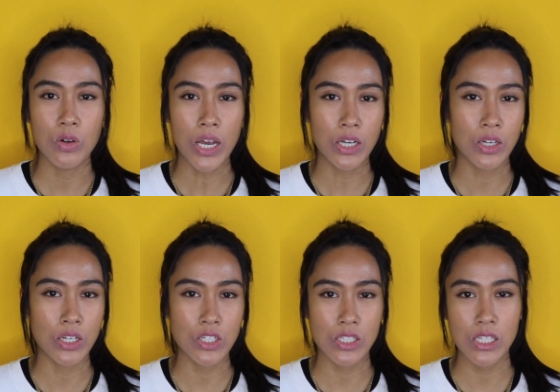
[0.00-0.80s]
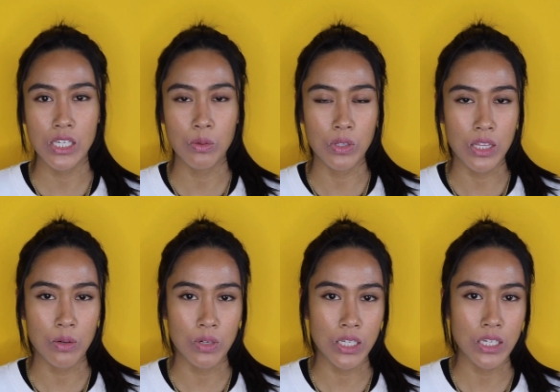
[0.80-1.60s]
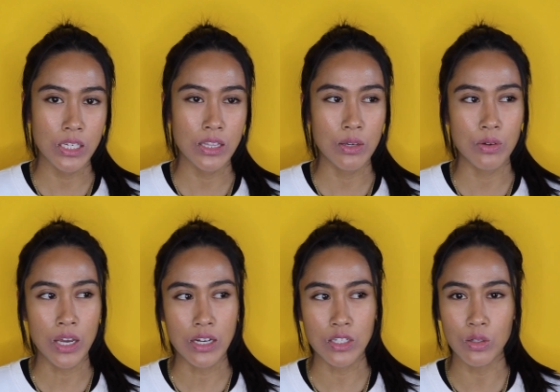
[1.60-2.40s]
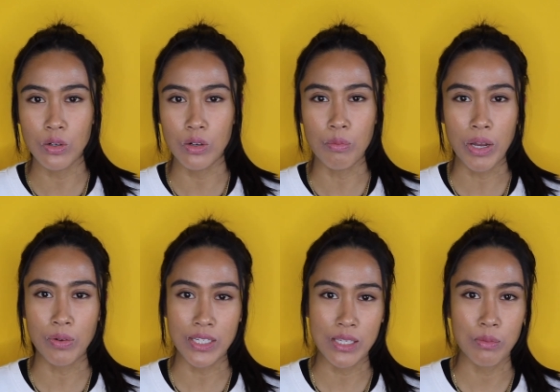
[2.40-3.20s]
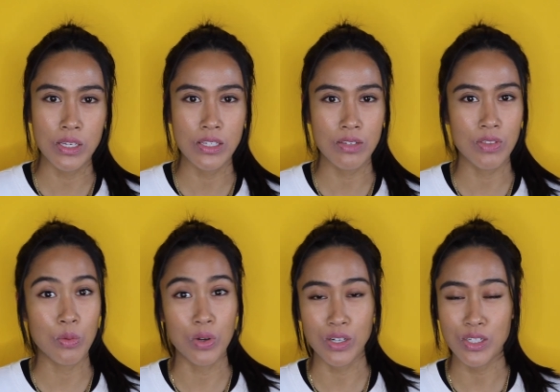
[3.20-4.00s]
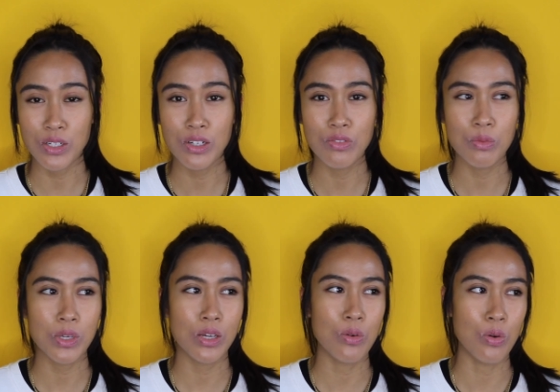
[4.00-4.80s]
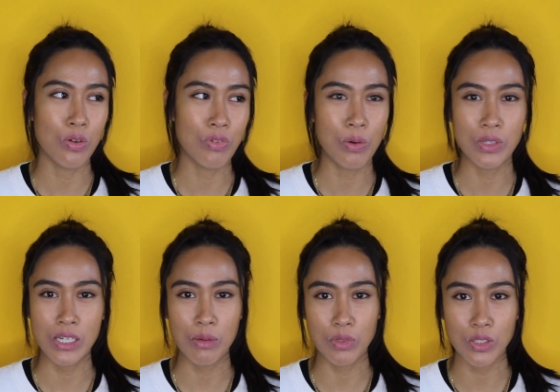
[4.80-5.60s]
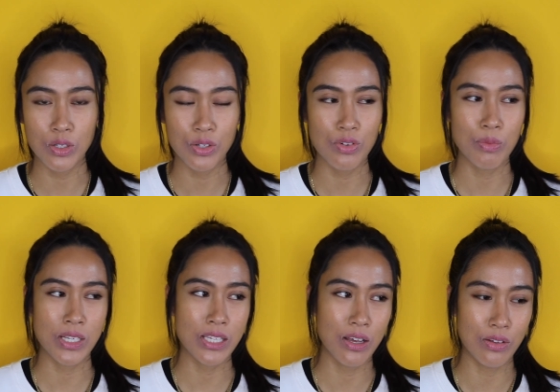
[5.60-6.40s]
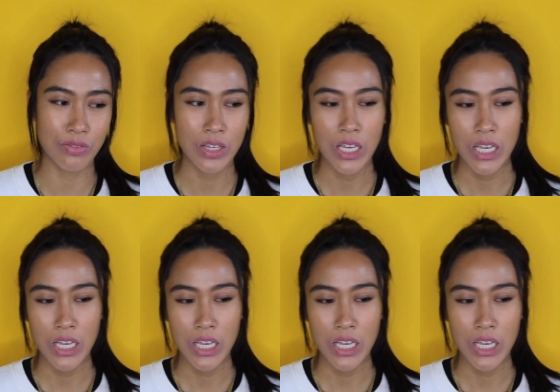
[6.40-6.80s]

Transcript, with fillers: I couldn't just eat what they would eat. They had to learn my recipes if they wanted to cook for me or if I wasn't able to cook for myself